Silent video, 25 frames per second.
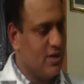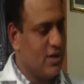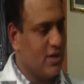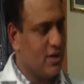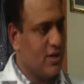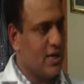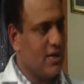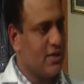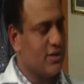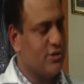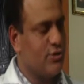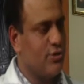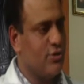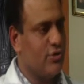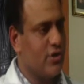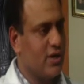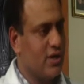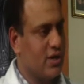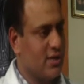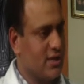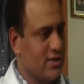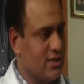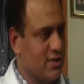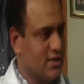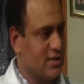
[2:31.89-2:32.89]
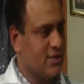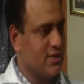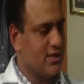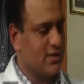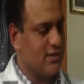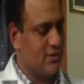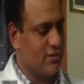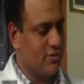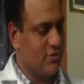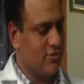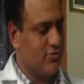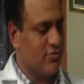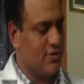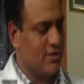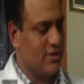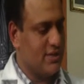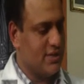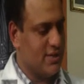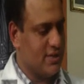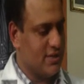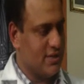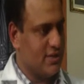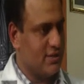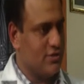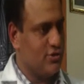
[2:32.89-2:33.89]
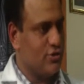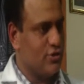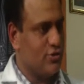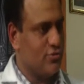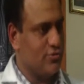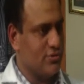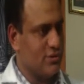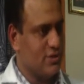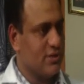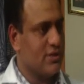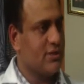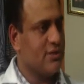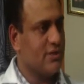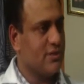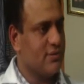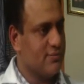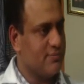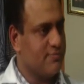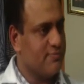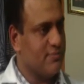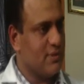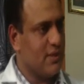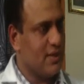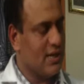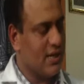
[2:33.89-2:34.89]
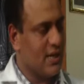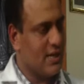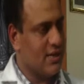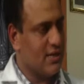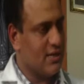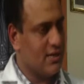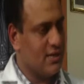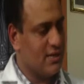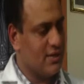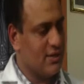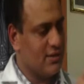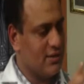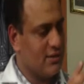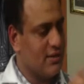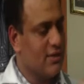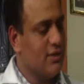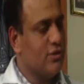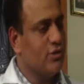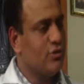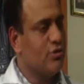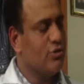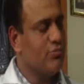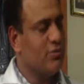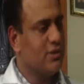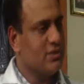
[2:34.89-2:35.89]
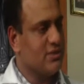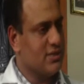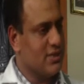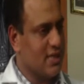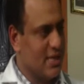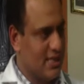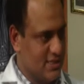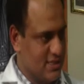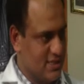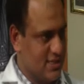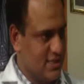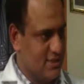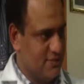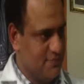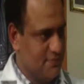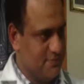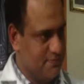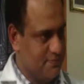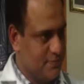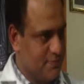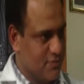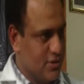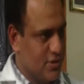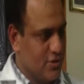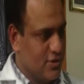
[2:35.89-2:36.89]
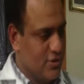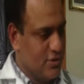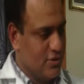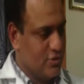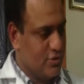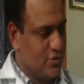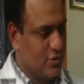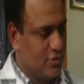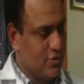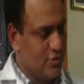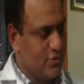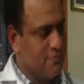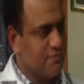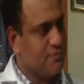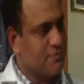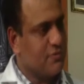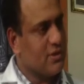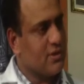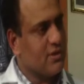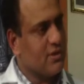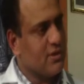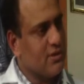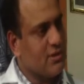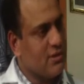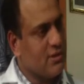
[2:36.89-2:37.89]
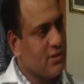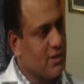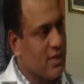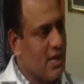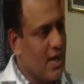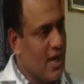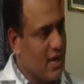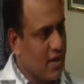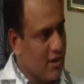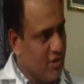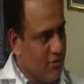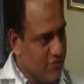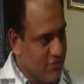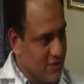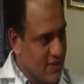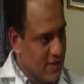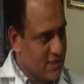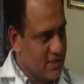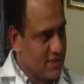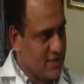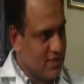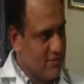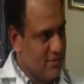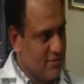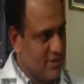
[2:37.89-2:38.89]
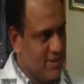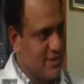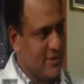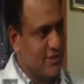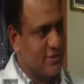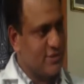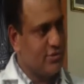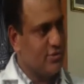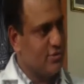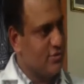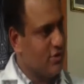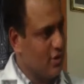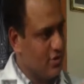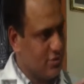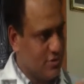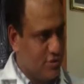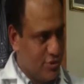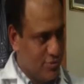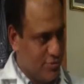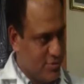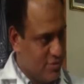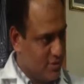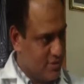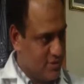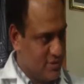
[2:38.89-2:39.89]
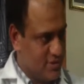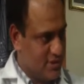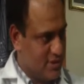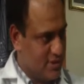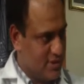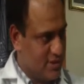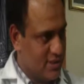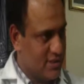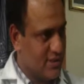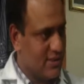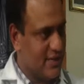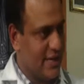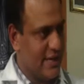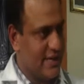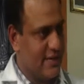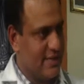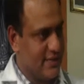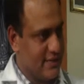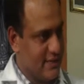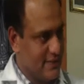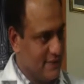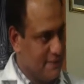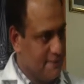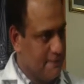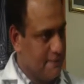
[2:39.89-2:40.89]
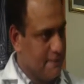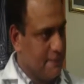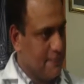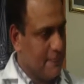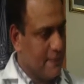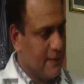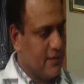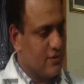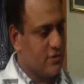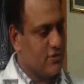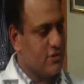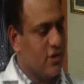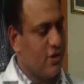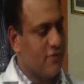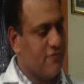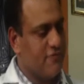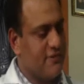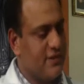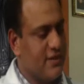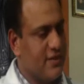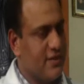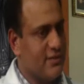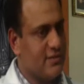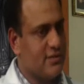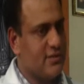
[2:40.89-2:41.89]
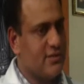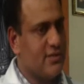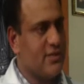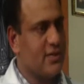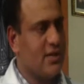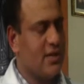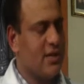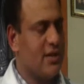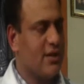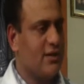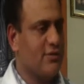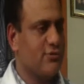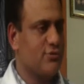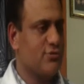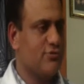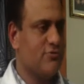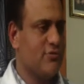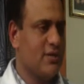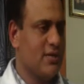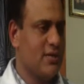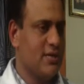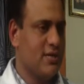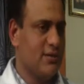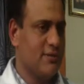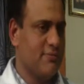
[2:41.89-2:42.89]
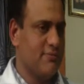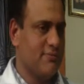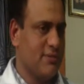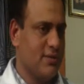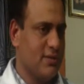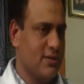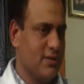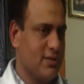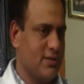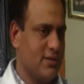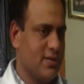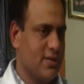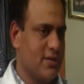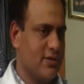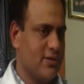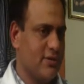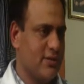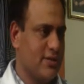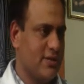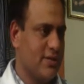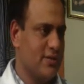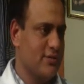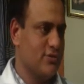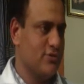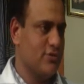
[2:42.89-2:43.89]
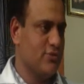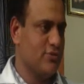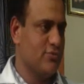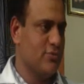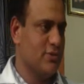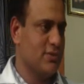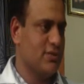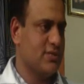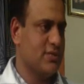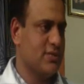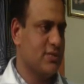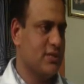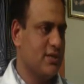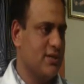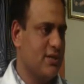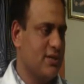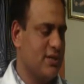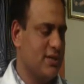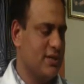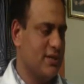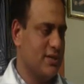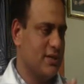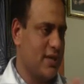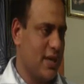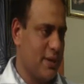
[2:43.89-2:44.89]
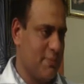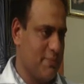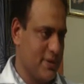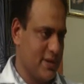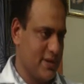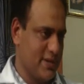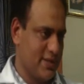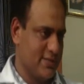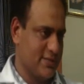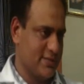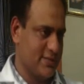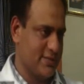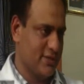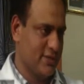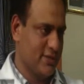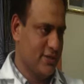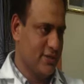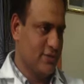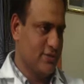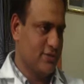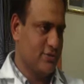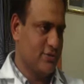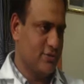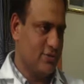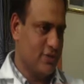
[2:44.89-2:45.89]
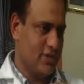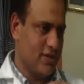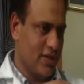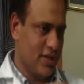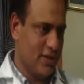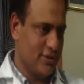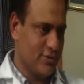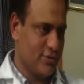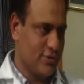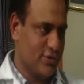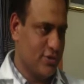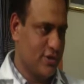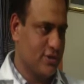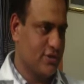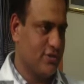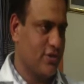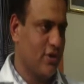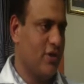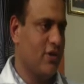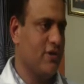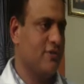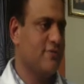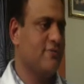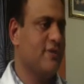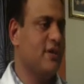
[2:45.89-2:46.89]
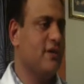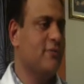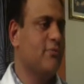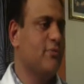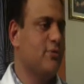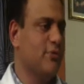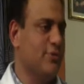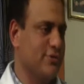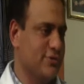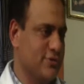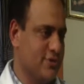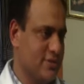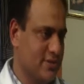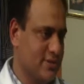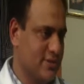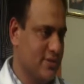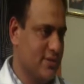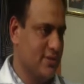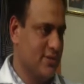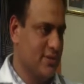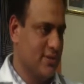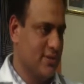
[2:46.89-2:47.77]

milk and yogurt, no one consumes like too much calcium. So lack of calcium leads to osteoporosis. Diet. Soft drinks, they are also very, they contain too much chemicals, so they also dissolve the bones.